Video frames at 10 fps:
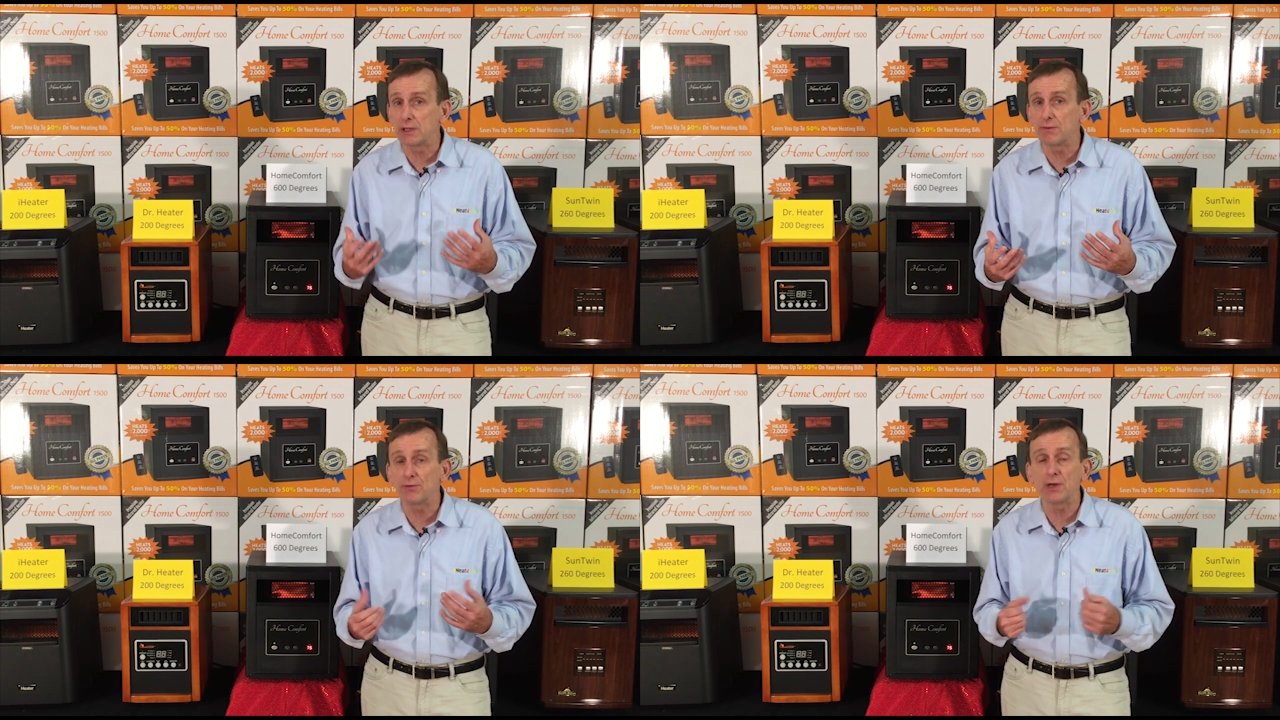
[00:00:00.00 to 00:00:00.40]
of
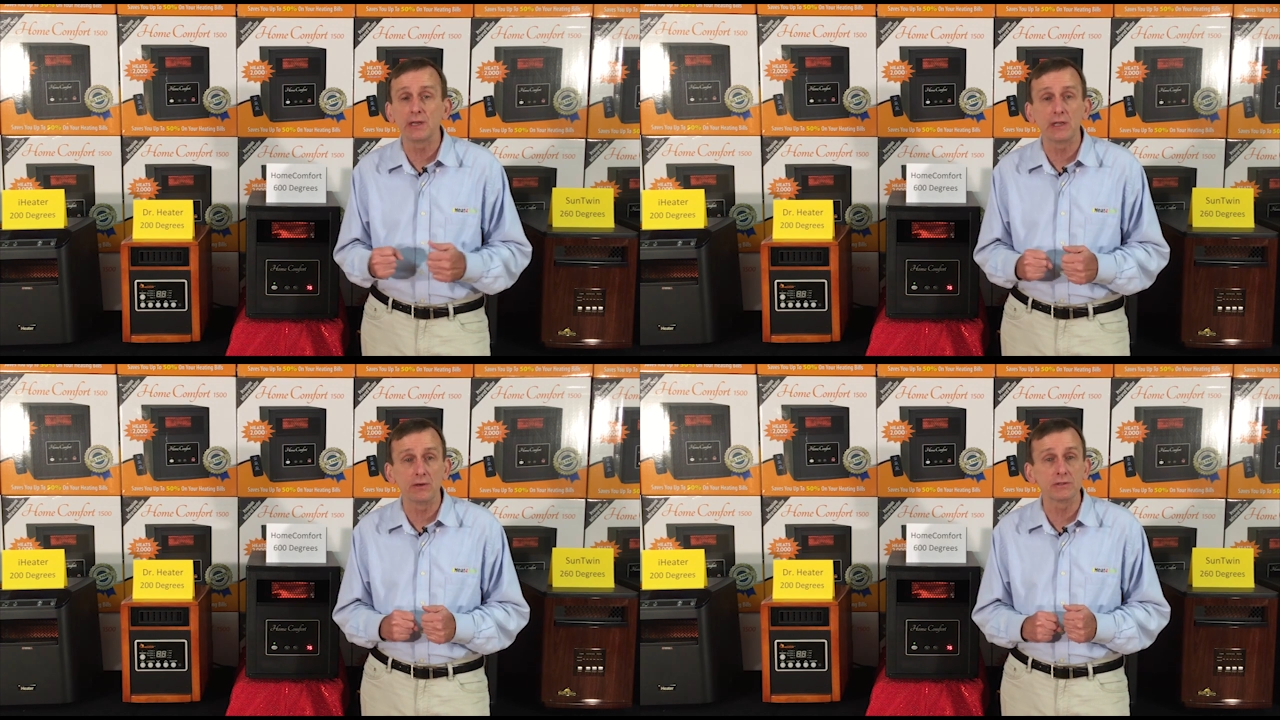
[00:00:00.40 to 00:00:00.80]
the
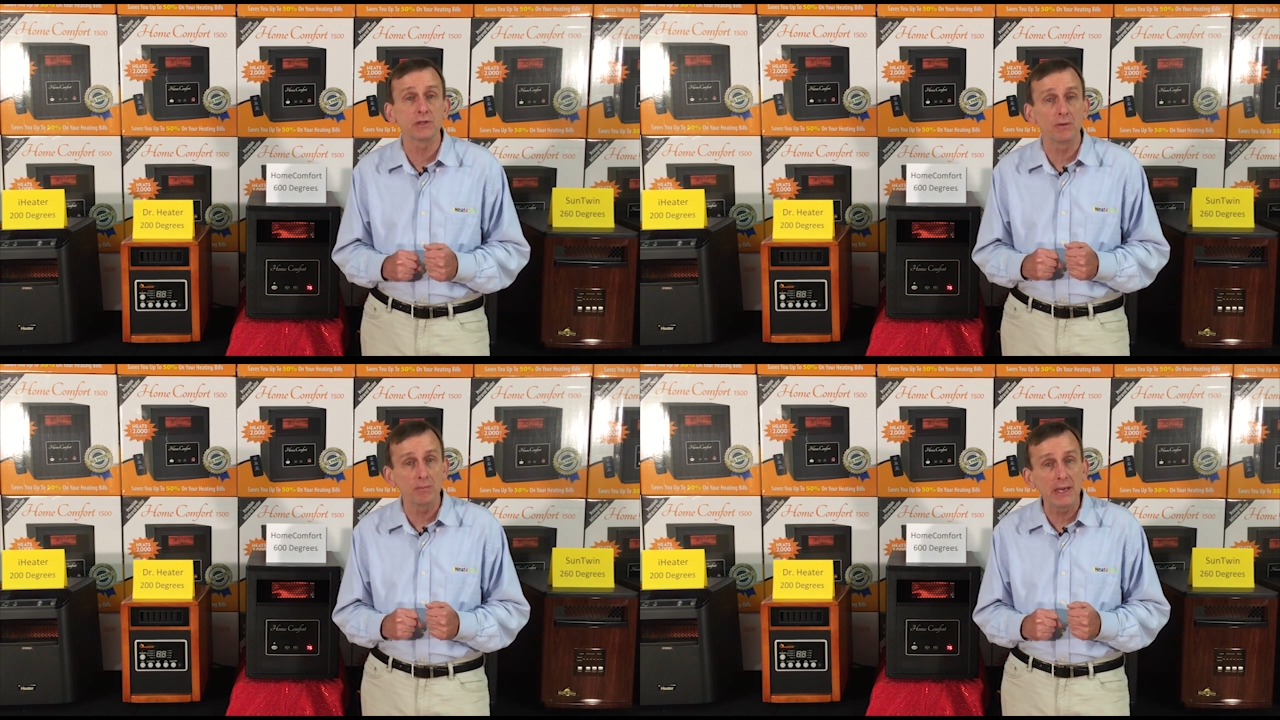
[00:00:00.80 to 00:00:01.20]
infrared
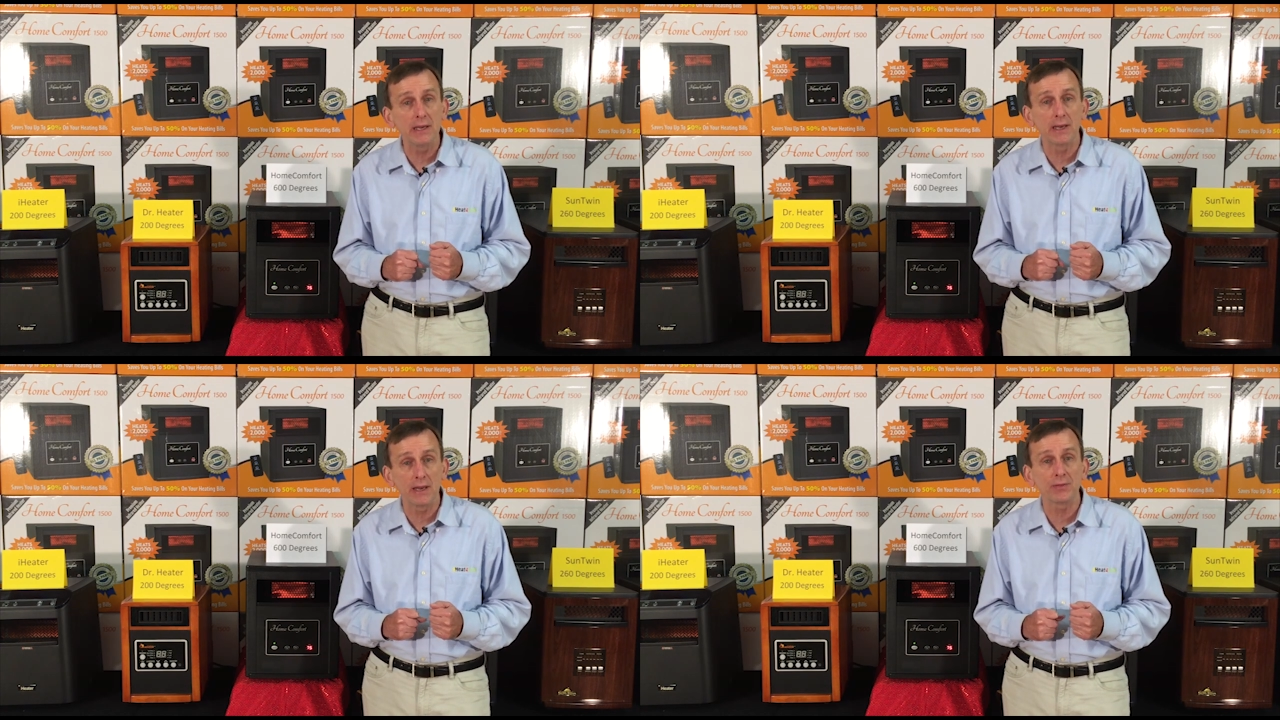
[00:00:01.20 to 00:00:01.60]
heaters that are
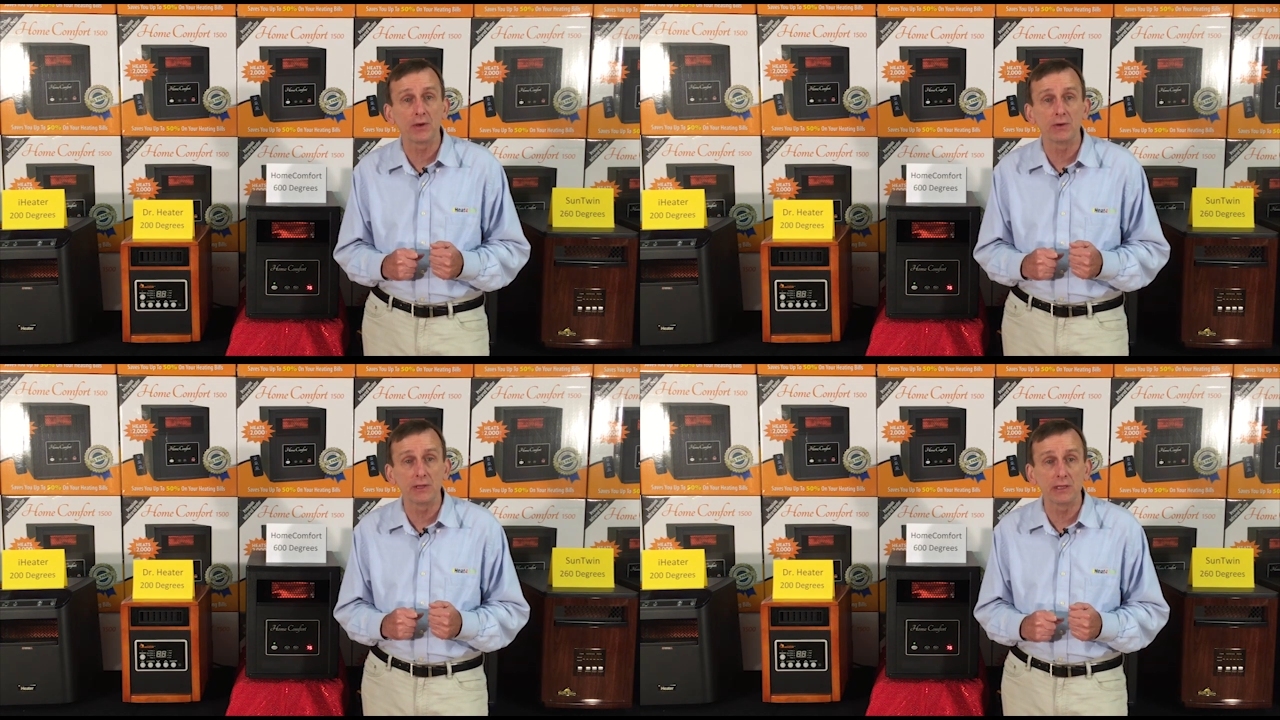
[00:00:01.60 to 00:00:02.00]
made
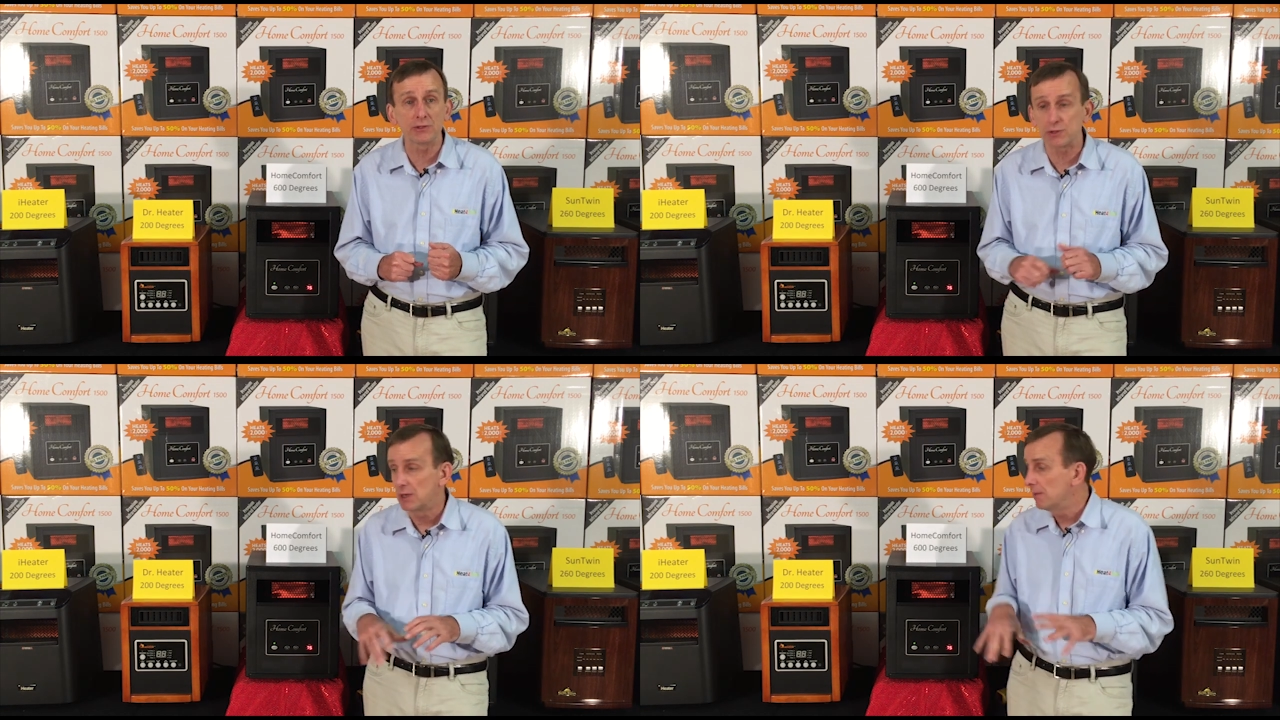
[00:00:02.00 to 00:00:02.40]
out there in the
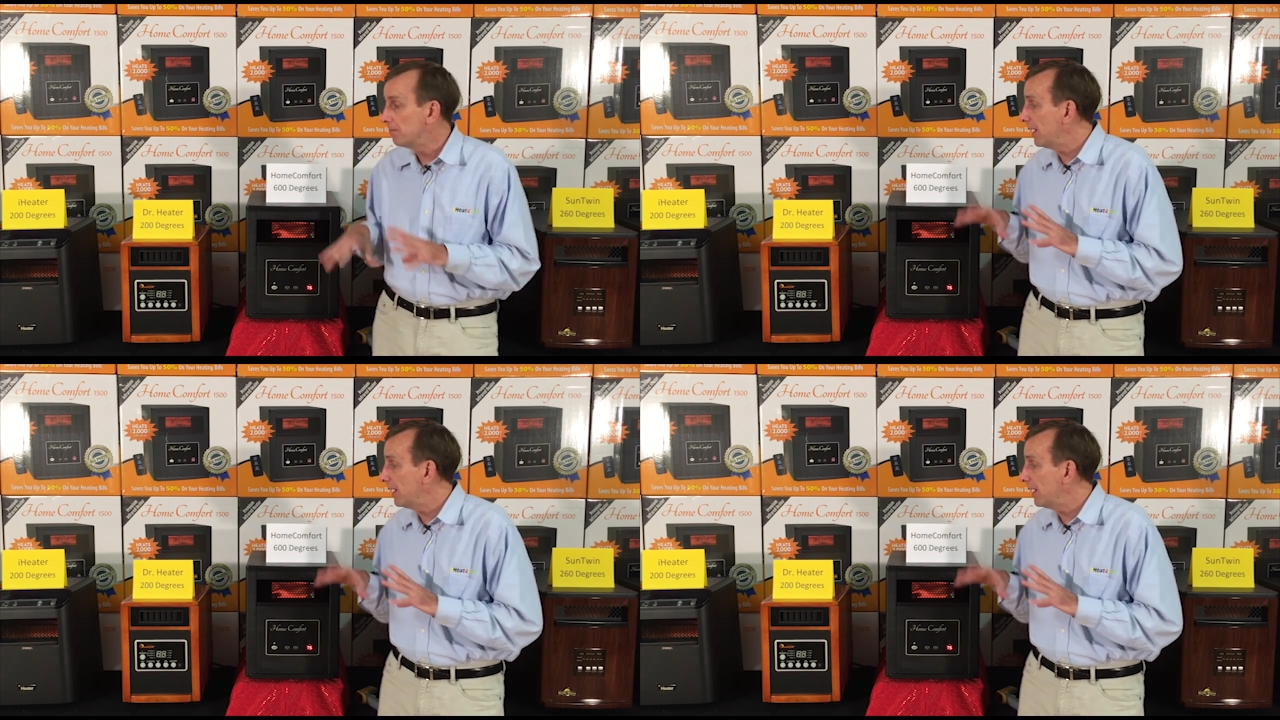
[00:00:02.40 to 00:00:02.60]
industry.